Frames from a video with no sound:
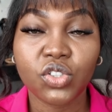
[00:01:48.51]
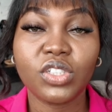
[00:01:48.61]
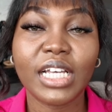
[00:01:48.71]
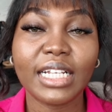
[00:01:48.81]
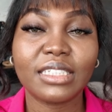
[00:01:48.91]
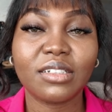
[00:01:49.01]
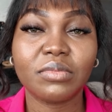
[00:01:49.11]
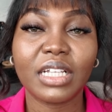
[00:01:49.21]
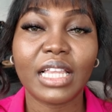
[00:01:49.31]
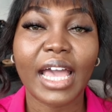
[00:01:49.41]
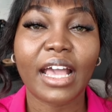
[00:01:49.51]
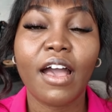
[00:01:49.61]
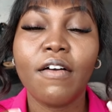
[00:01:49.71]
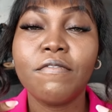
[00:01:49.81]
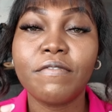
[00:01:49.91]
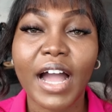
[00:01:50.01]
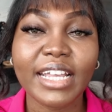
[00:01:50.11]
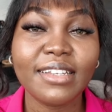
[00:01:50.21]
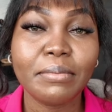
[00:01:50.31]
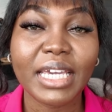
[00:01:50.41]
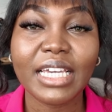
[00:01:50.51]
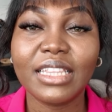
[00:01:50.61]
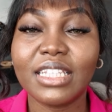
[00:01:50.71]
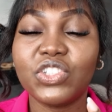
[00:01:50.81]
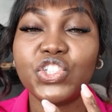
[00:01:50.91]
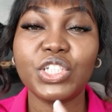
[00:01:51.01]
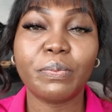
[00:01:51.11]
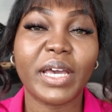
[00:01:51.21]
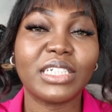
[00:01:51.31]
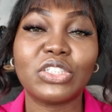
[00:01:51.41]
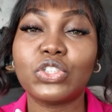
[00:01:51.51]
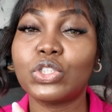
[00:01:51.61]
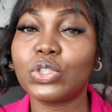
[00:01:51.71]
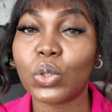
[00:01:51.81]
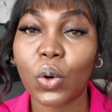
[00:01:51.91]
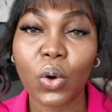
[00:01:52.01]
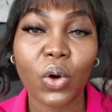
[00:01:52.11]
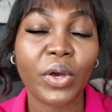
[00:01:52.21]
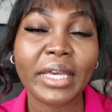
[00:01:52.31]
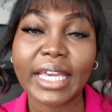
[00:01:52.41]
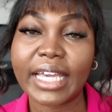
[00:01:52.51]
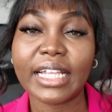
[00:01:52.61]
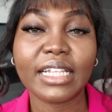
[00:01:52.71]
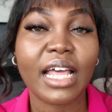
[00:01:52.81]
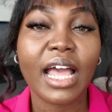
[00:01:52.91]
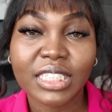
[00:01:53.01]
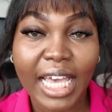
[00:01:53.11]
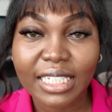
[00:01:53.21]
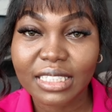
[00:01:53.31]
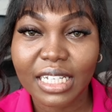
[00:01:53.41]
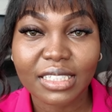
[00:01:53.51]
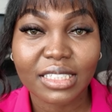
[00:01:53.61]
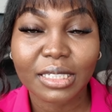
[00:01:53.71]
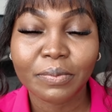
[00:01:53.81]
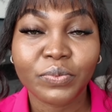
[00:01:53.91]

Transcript: You tell it something like, find me the cheapest store in Texas.